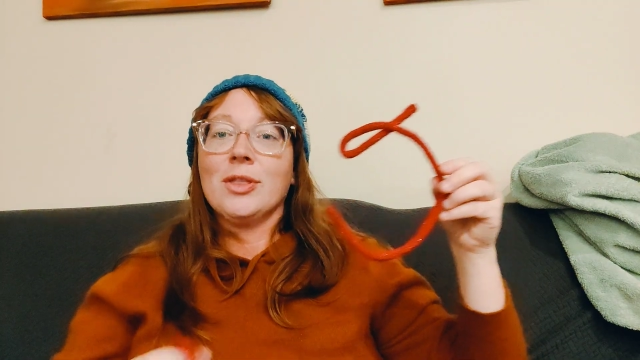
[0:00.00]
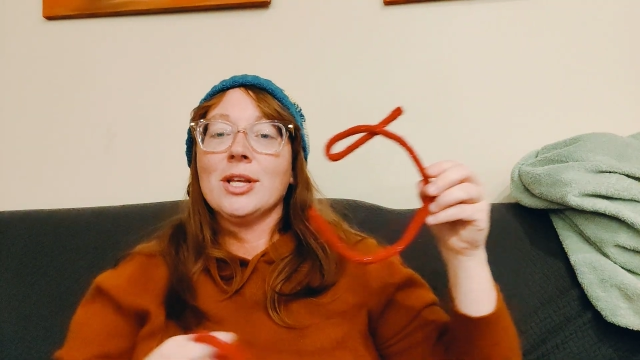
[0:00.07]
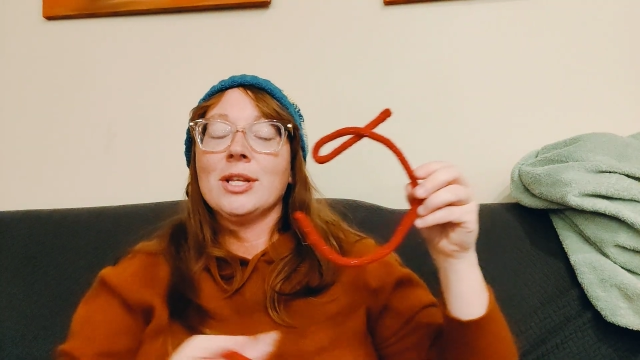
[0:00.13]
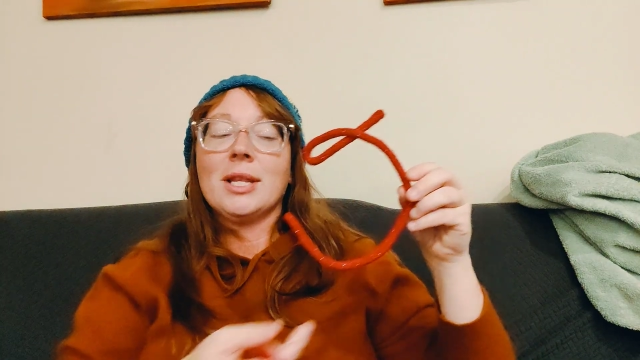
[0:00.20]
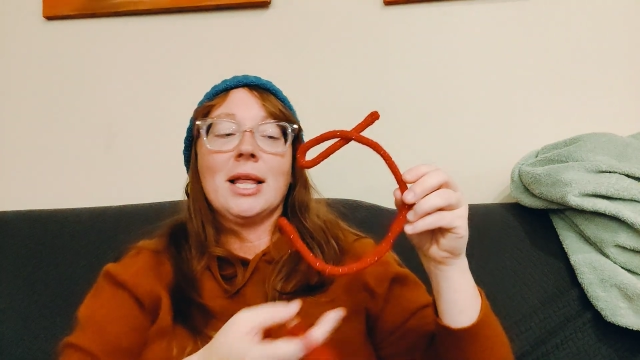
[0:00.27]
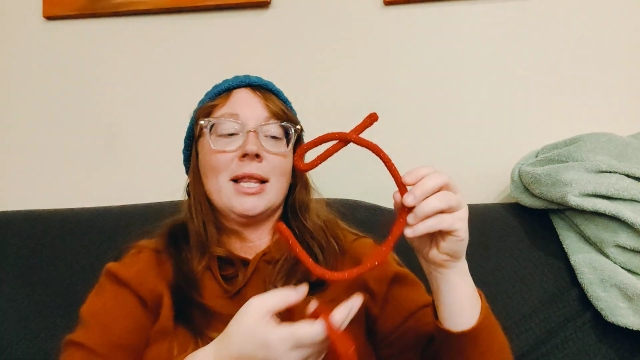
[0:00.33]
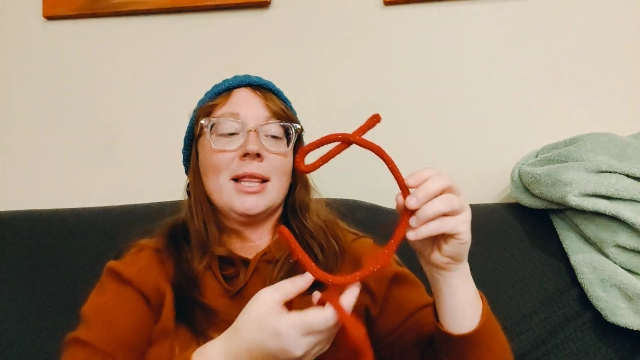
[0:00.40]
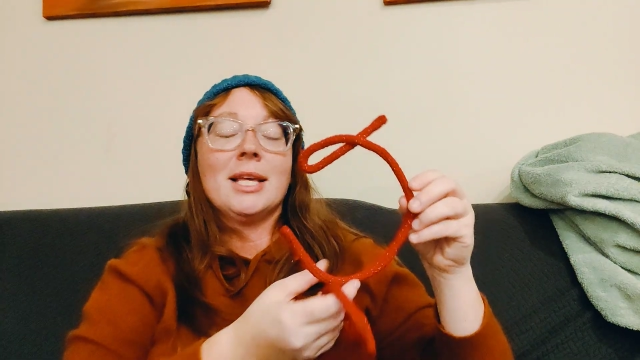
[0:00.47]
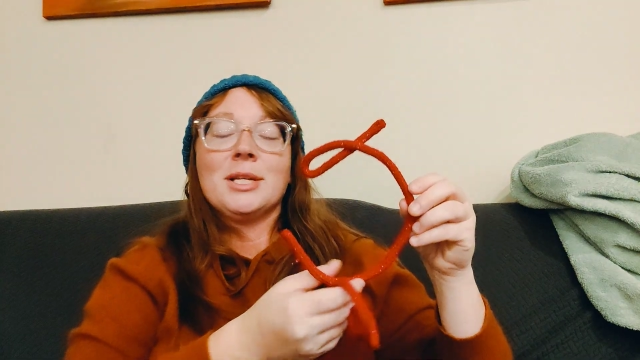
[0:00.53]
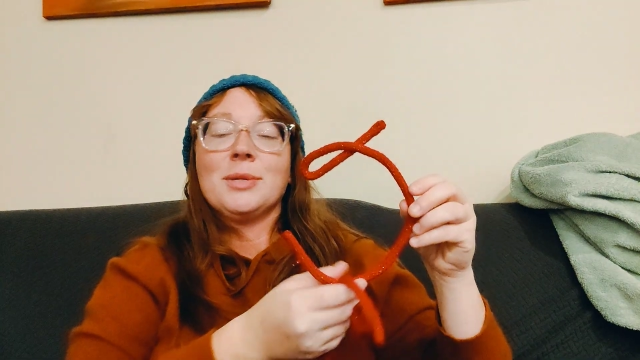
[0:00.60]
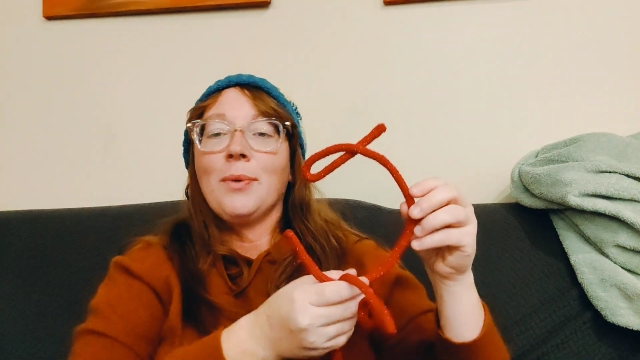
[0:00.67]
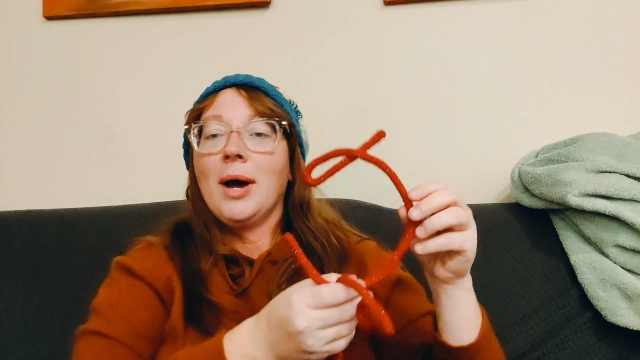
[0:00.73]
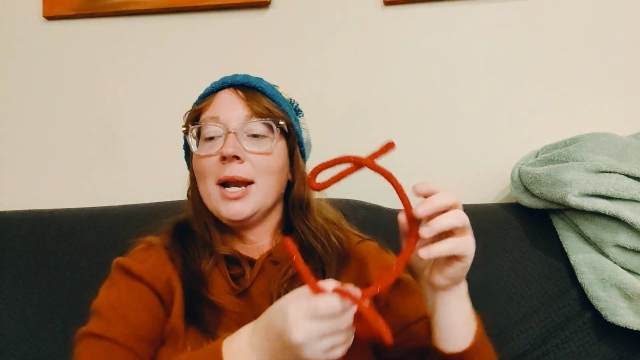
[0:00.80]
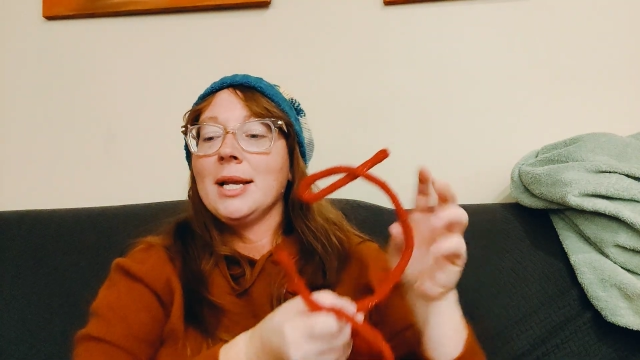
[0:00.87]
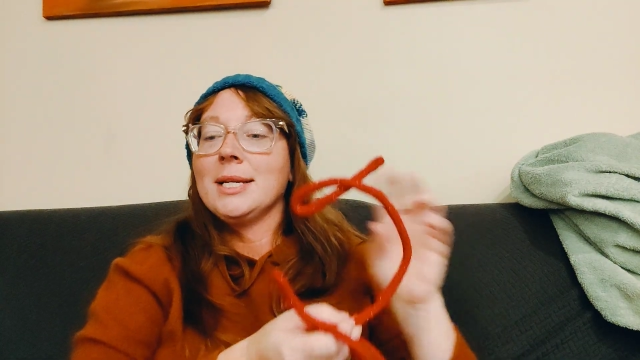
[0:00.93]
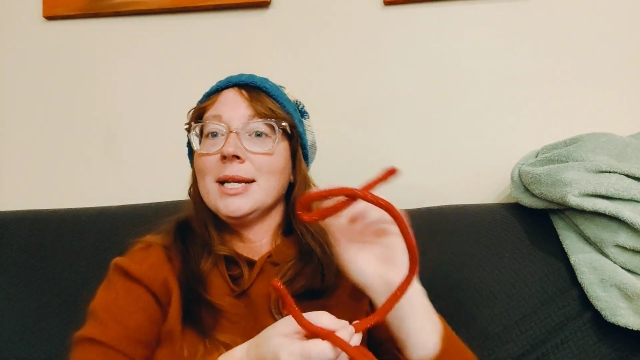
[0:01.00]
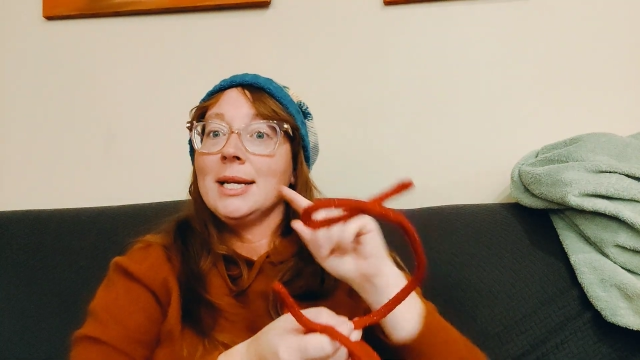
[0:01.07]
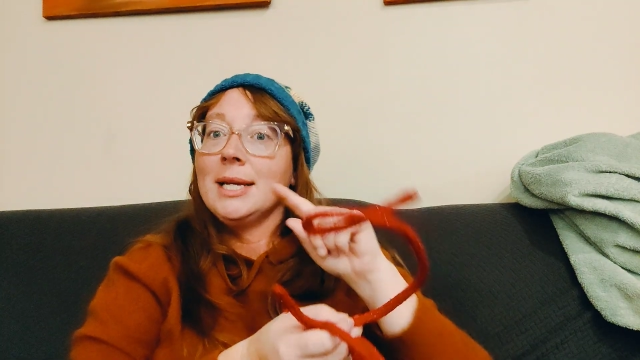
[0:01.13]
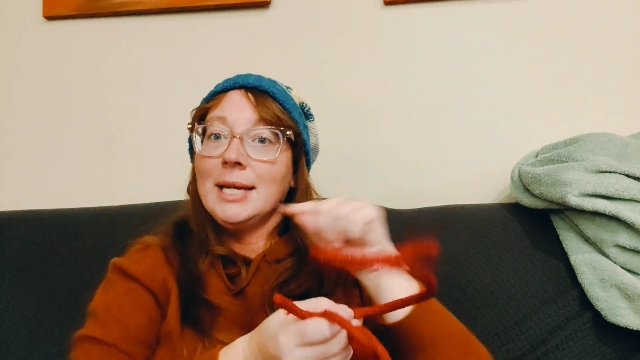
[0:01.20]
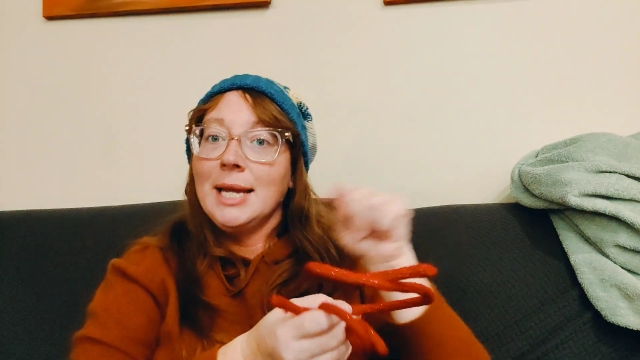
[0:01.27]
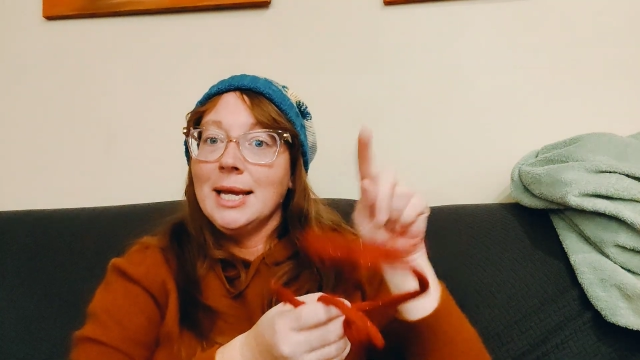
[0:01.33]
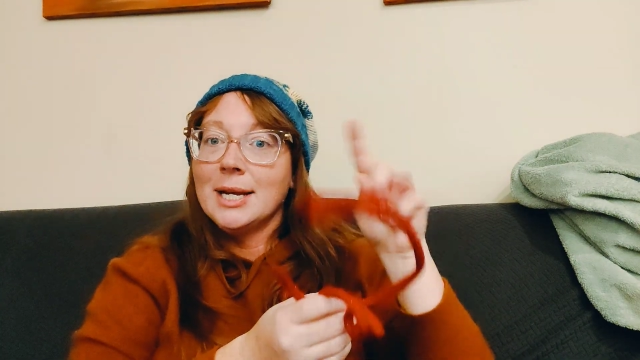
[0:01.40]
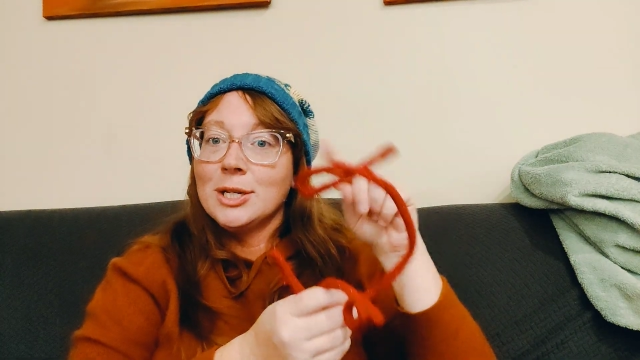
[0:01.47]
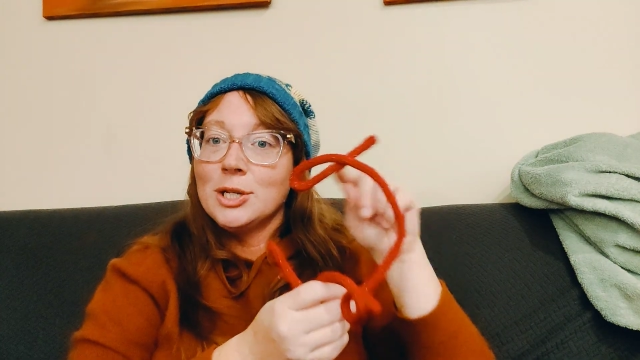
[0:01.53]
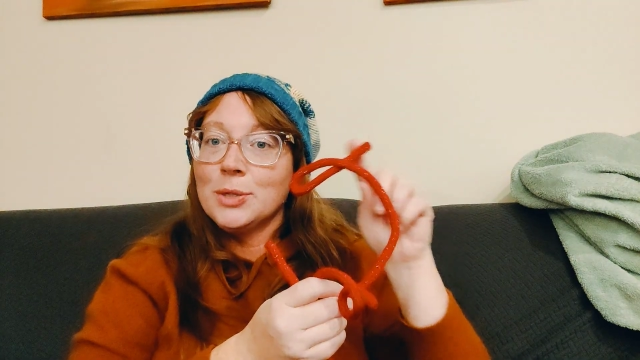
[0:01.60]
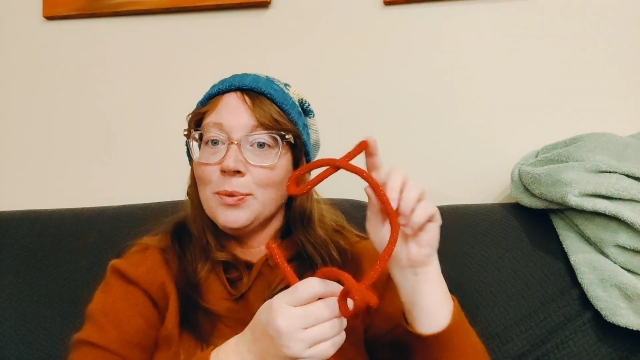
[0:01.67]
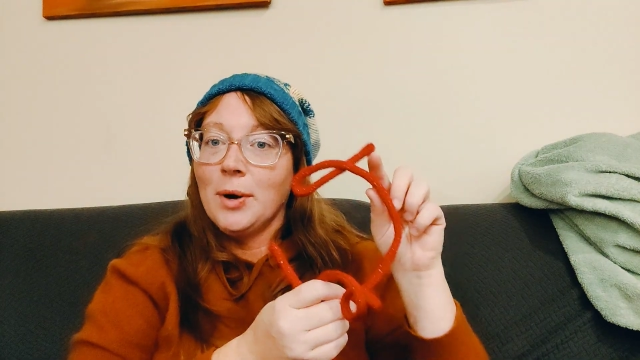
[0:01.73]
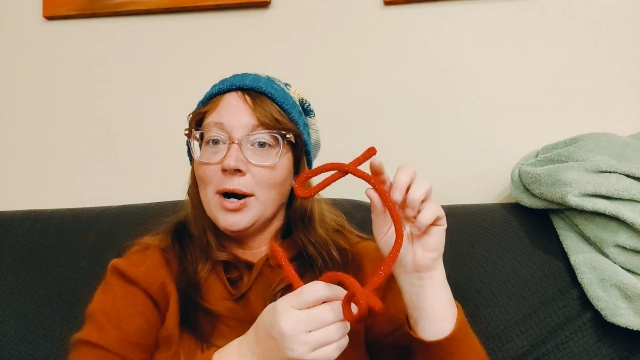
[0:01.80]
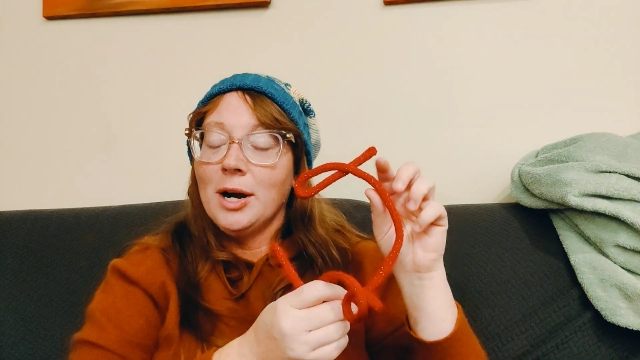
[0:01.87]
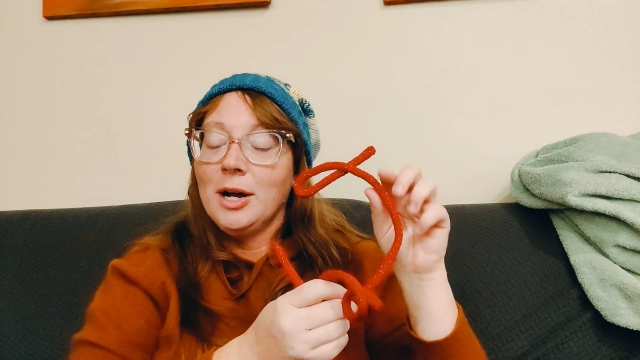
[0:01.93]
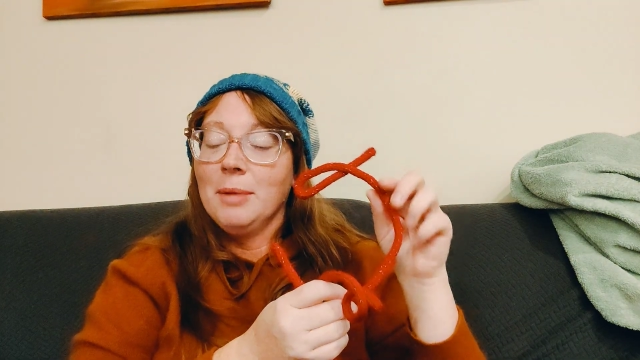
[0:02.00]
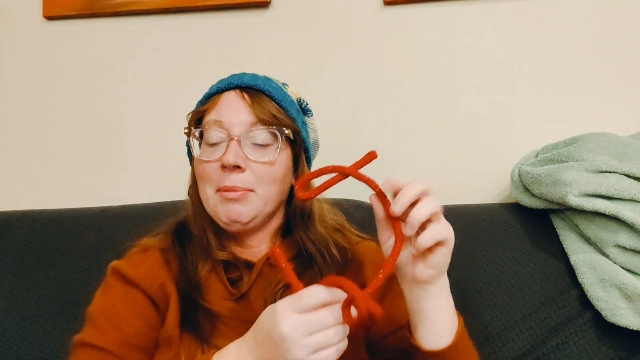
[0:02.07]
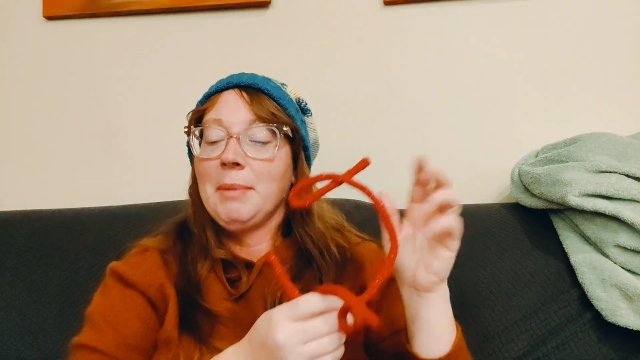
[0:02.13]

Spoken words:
this one didn't need a swirl,